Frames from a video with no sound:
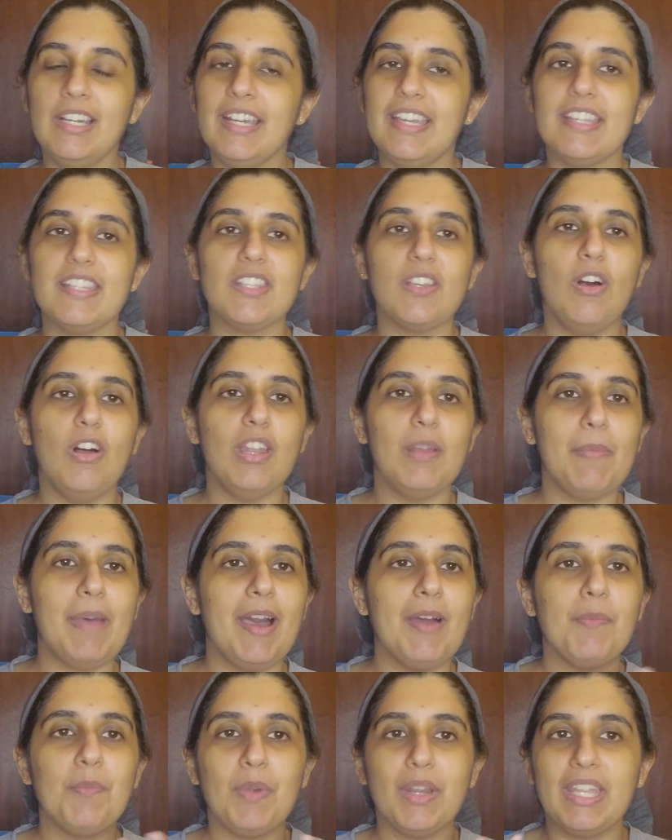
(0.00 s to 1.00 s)
It's all
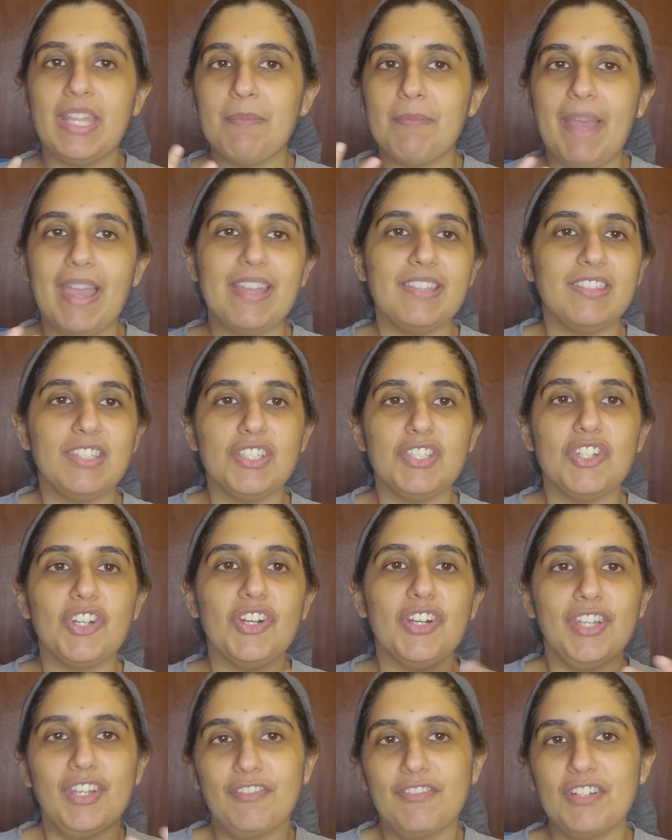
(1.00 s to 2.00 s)
about bringing back the
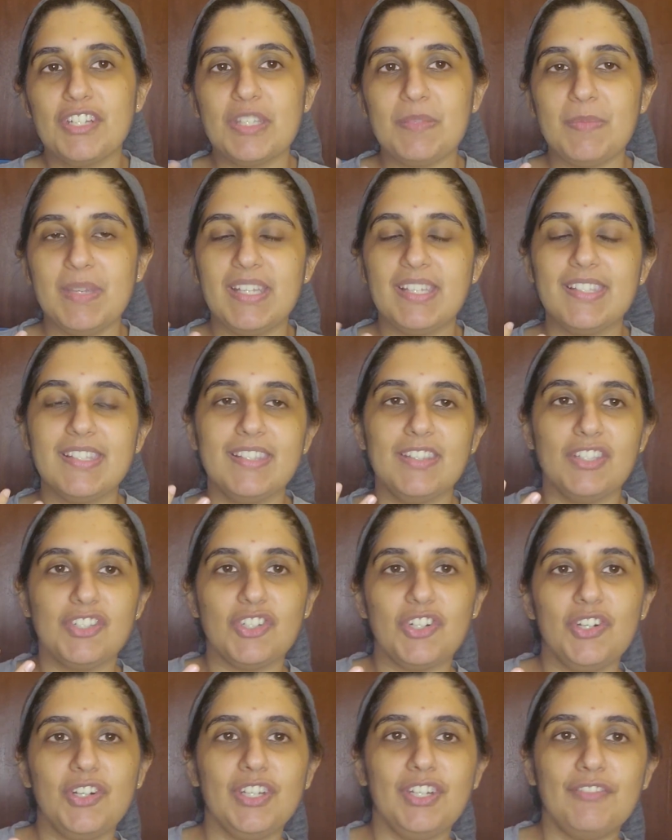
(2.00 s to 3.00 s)
joy of Christmas and the
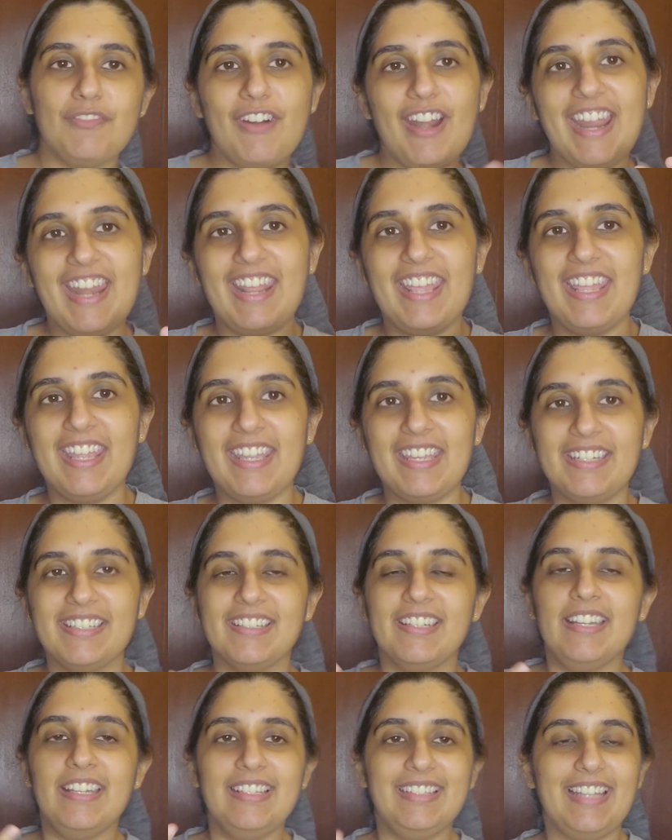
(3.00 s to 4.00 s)
joy of writing, and
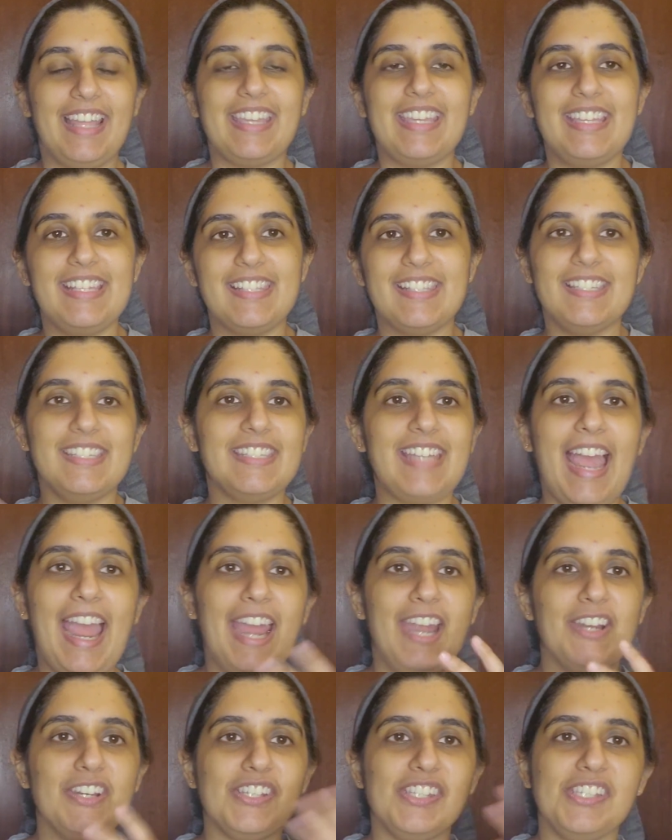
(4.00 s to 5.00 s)
like his
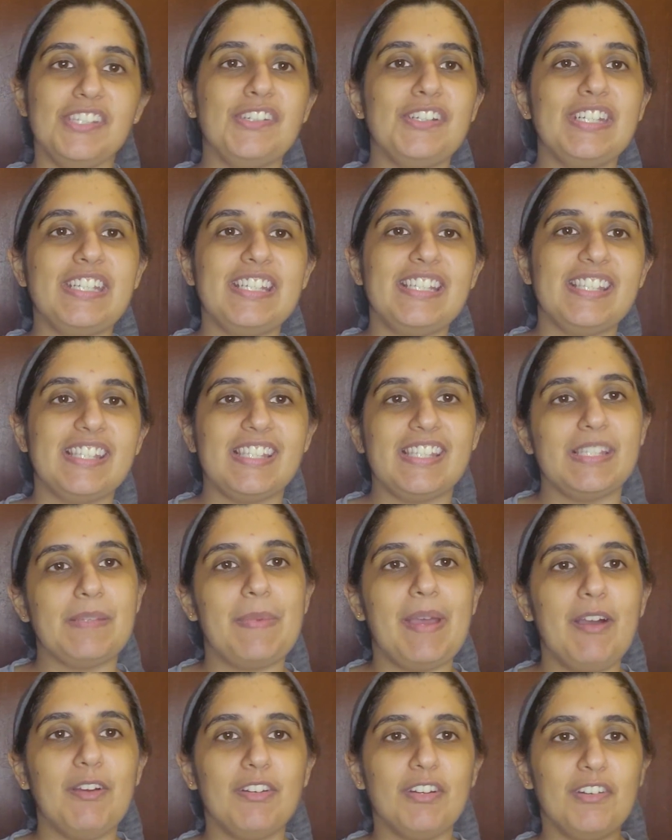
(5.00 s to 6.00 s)
entire series is
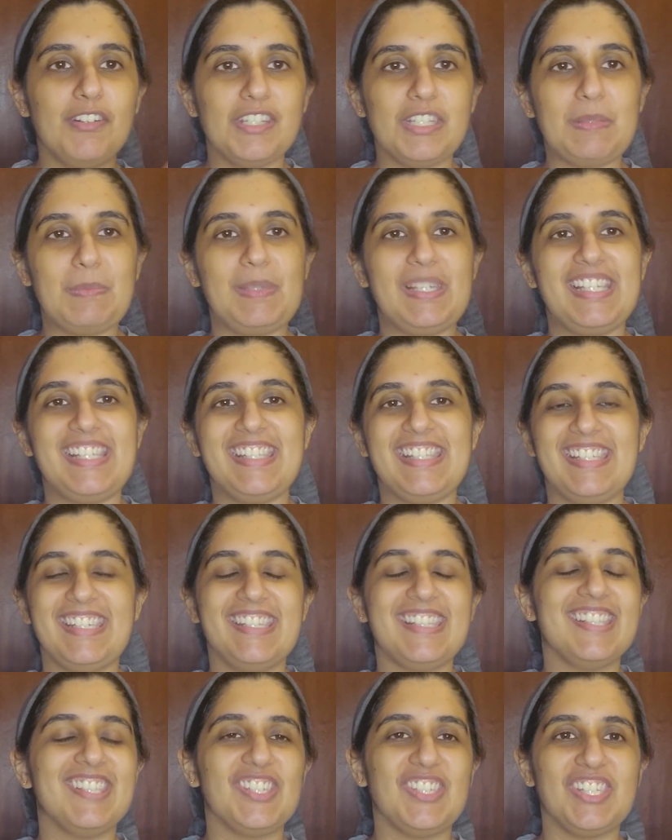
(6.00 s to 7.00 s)
about Christmas, and
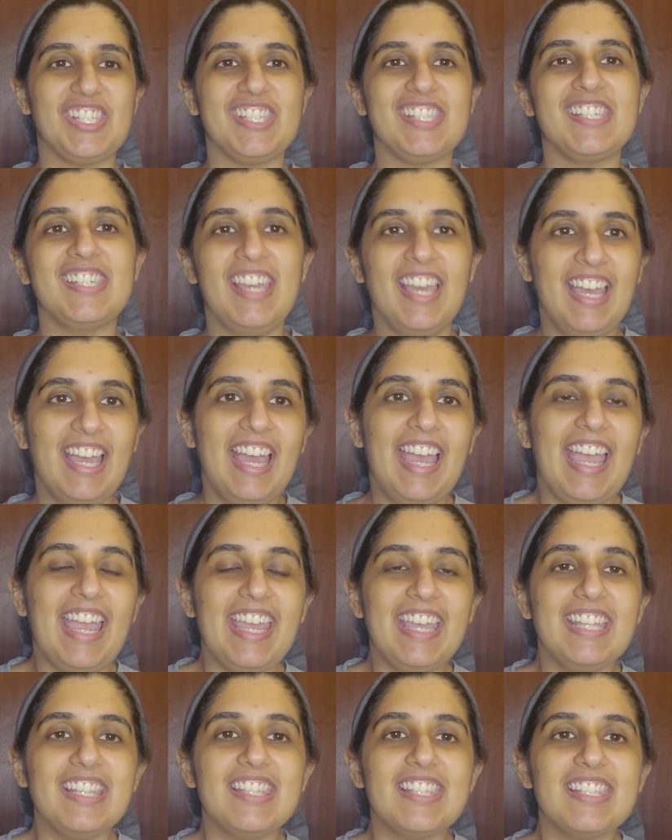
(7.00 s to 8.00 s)

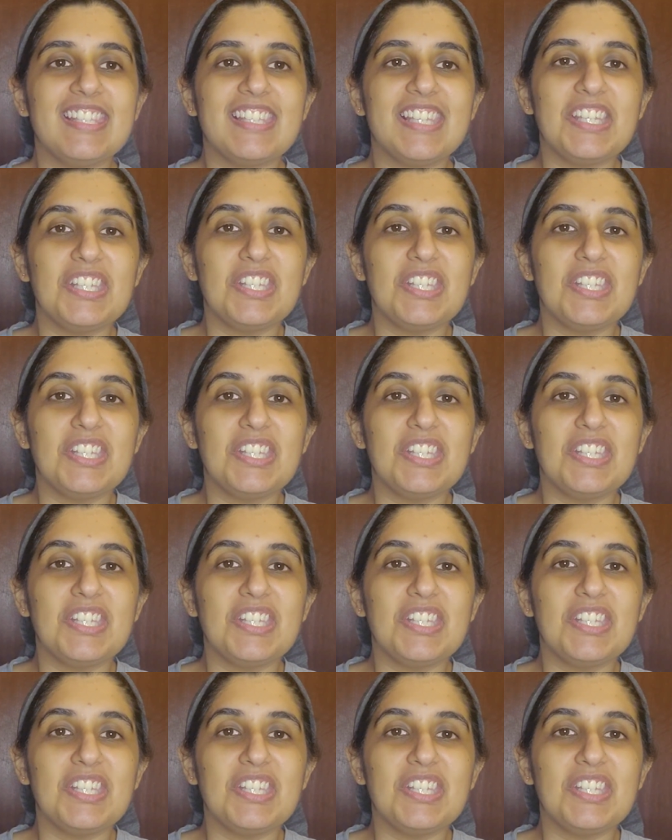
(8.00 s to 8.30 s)
it's